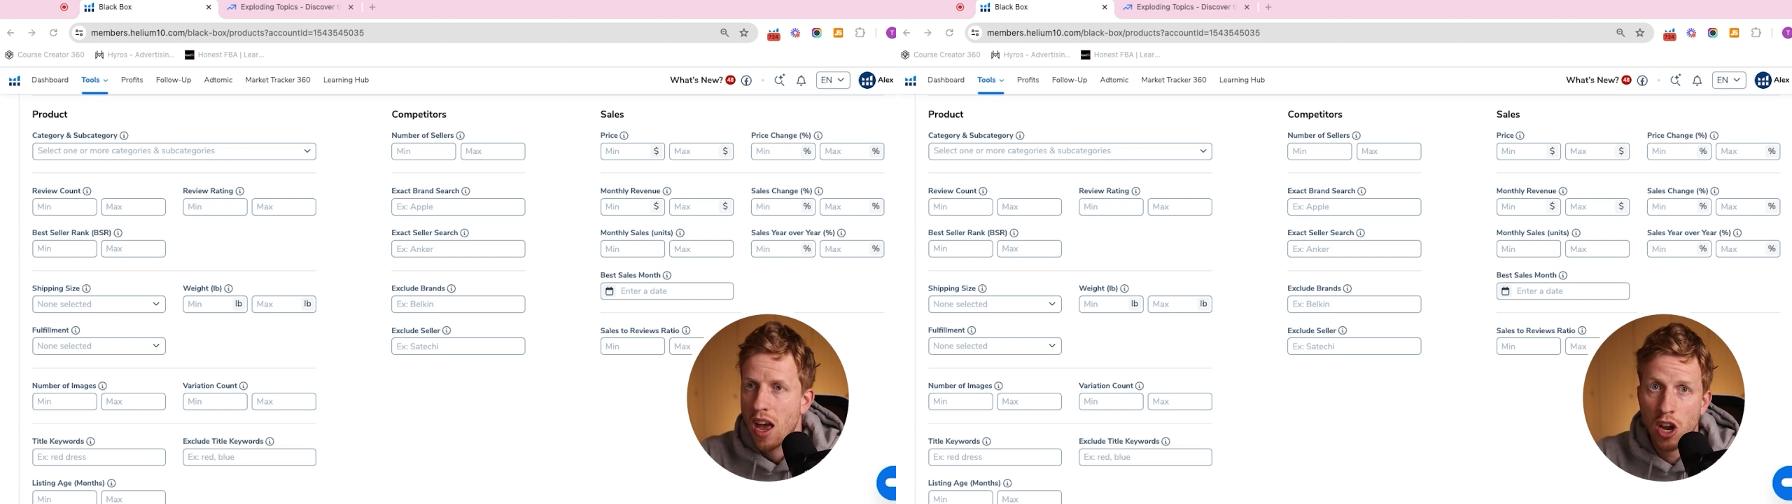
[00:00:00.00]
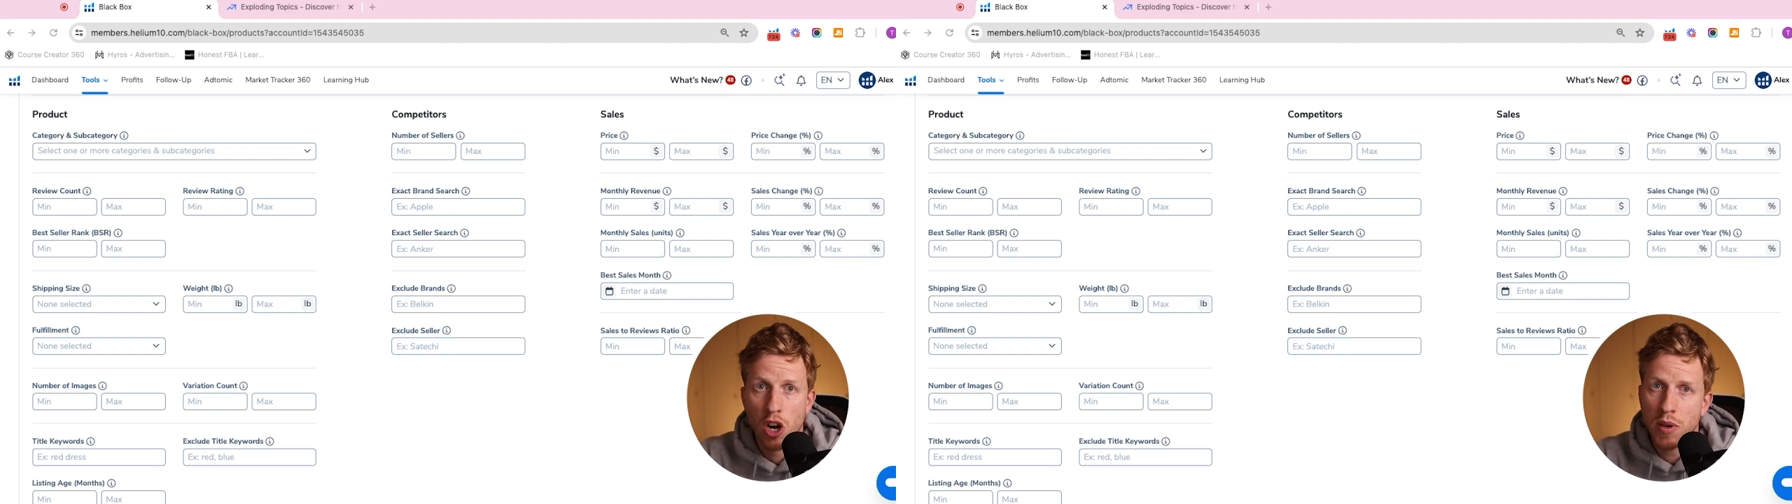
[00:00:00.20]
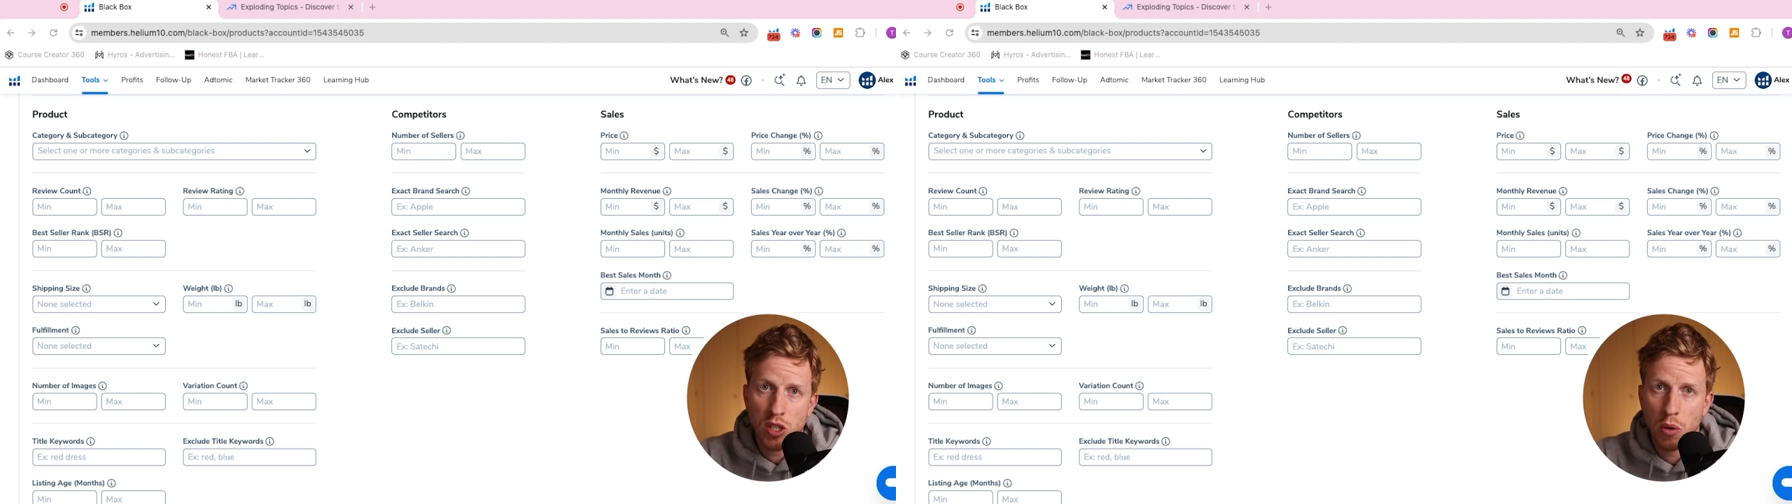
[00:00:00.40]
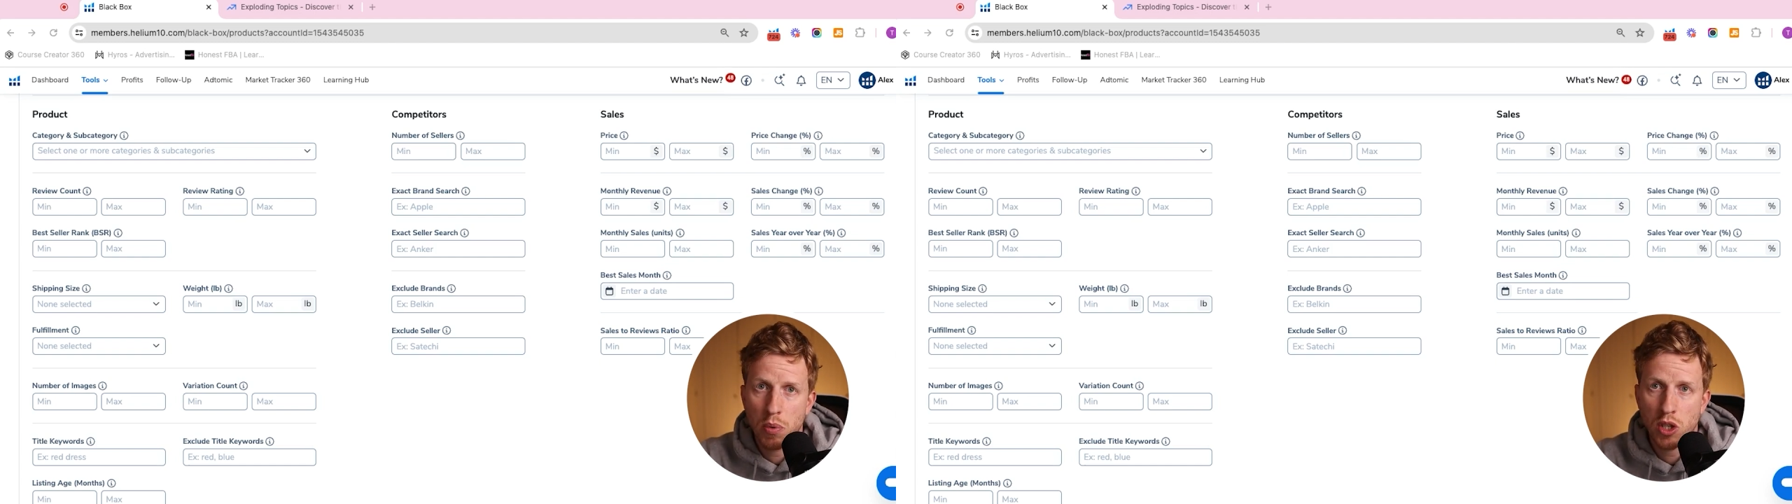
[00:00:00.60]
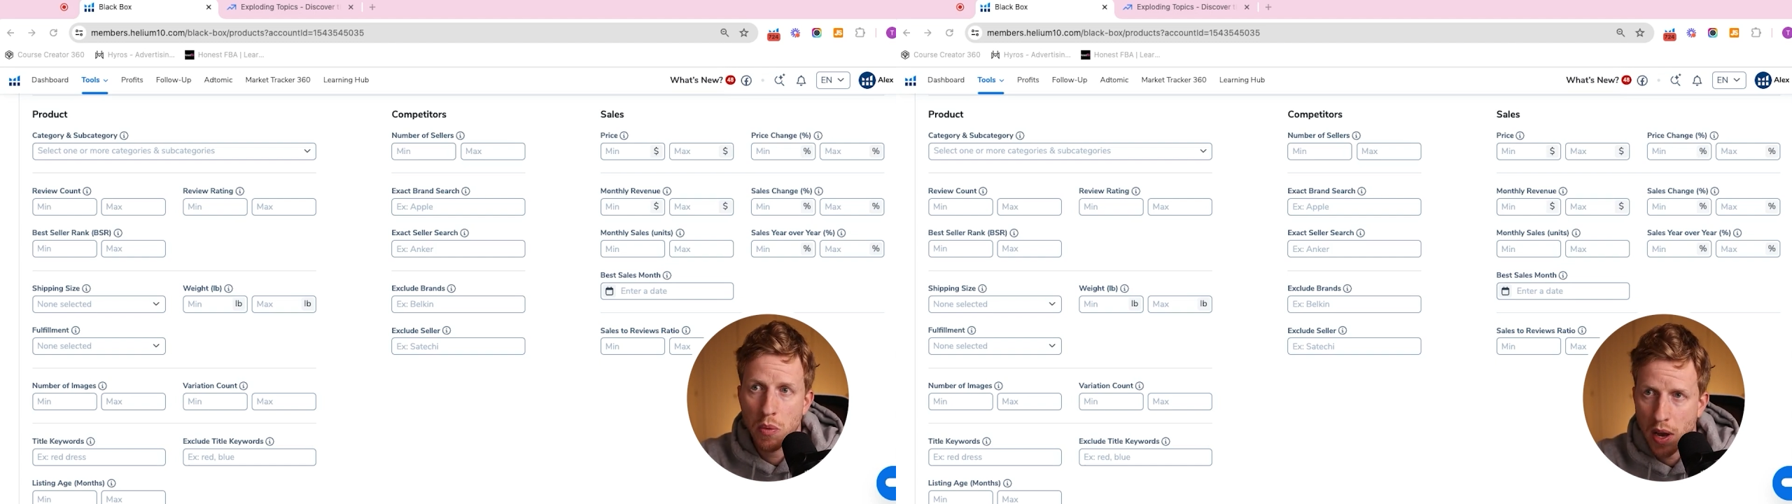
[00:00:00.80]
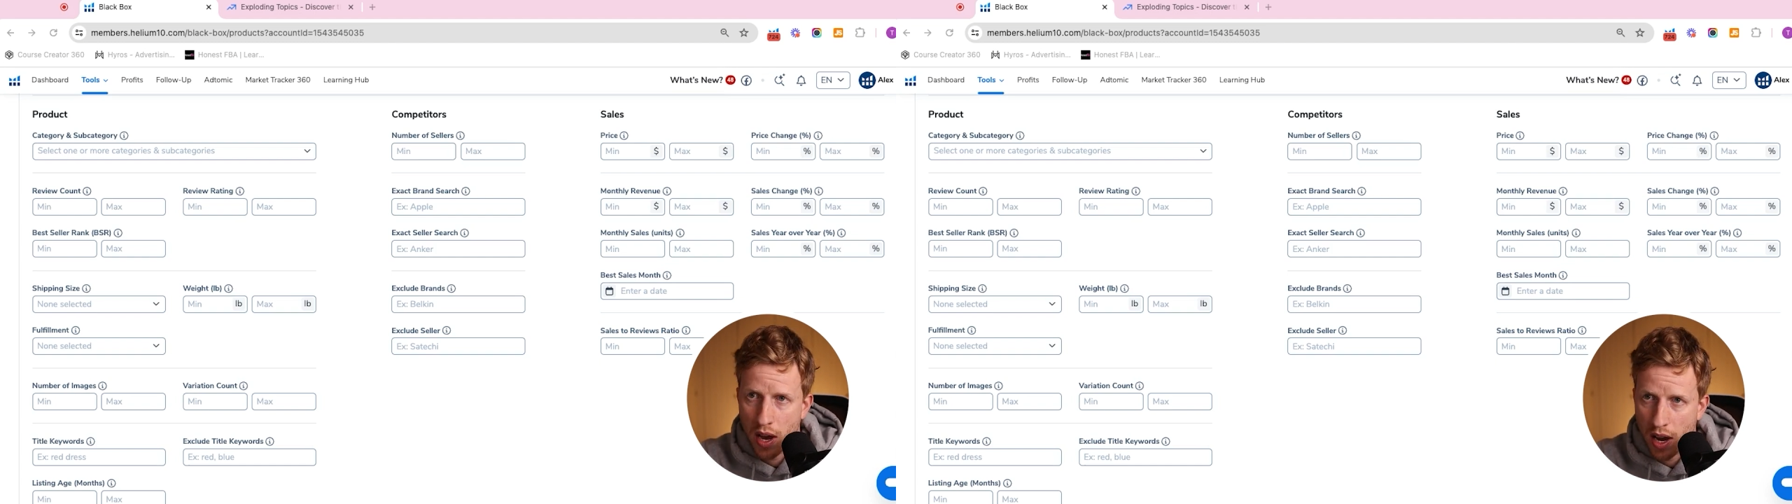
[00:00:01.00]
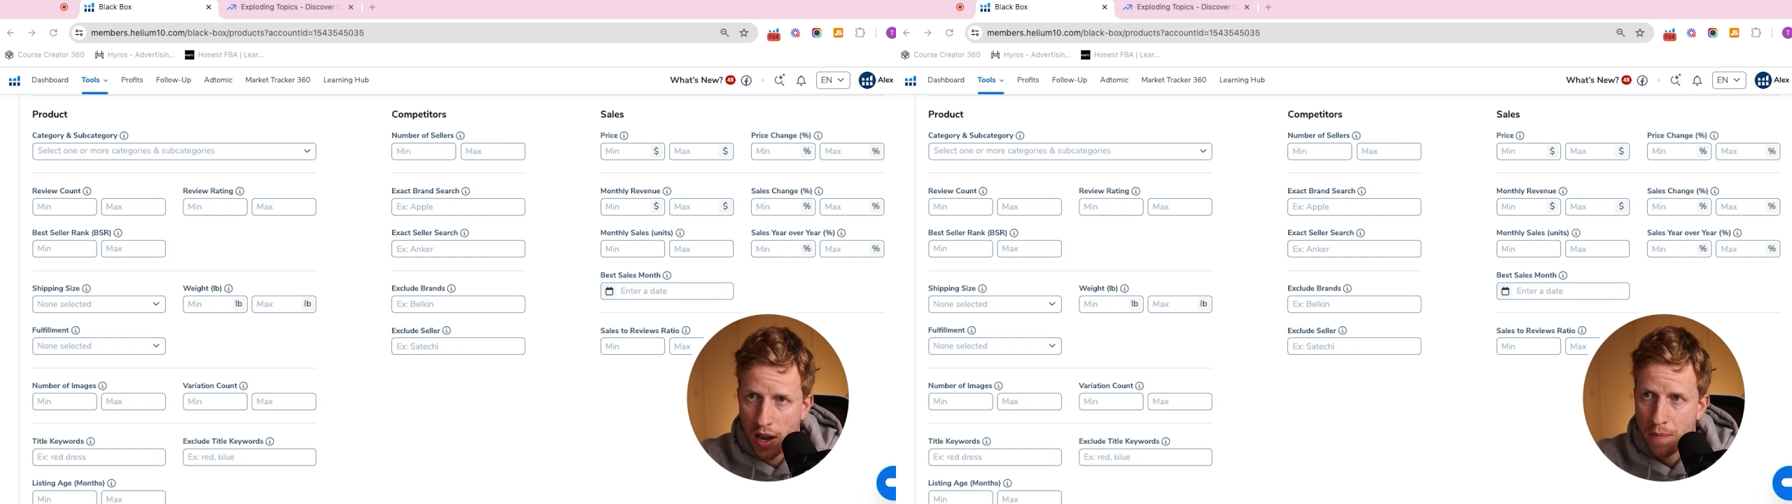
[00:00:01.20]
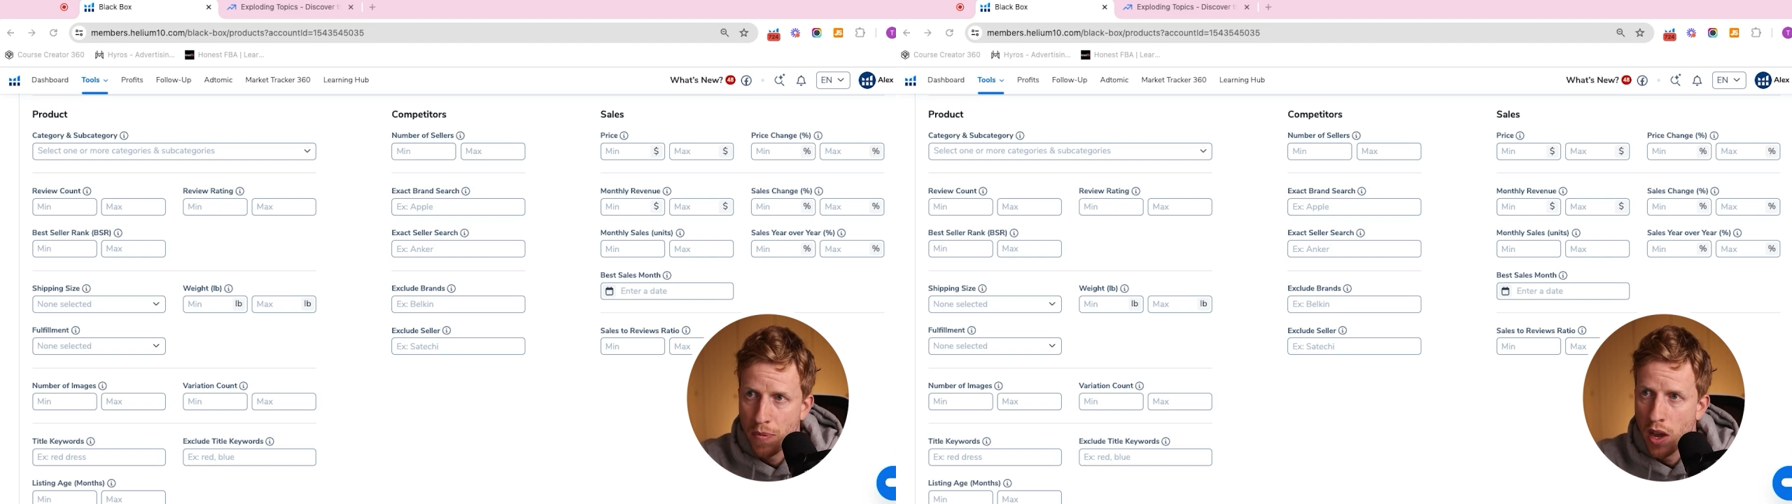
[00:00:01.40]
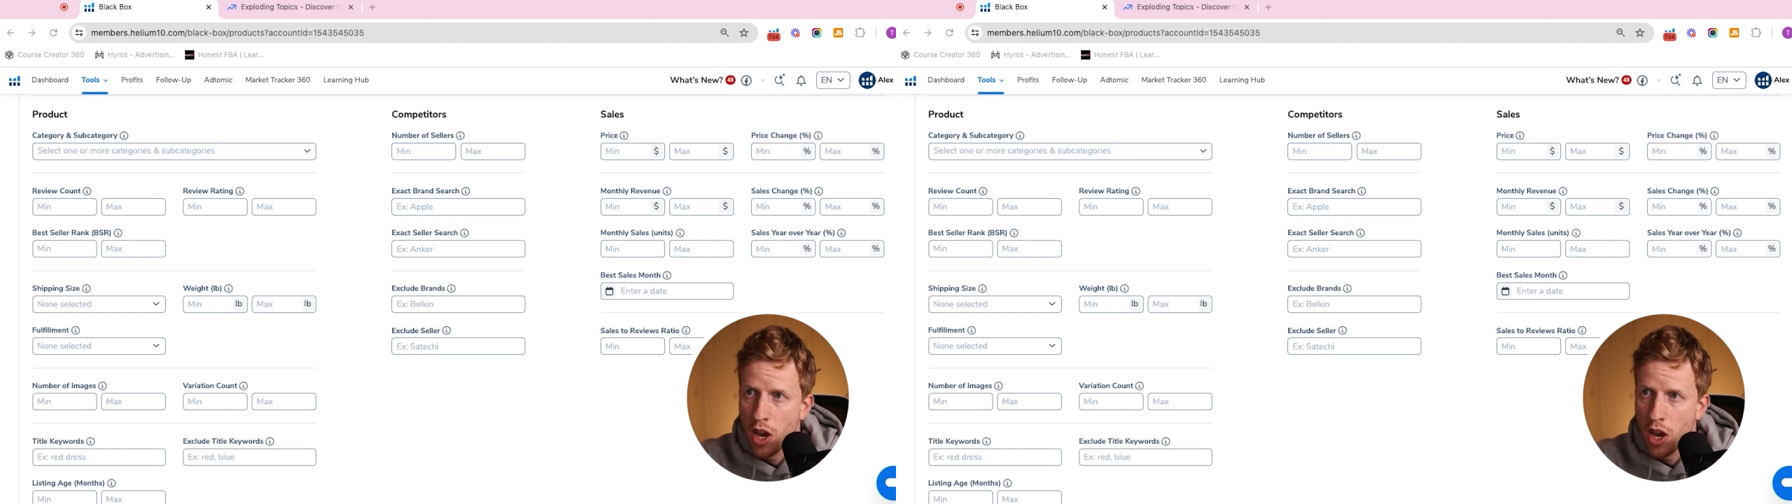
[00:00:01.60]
are going to be super, super high.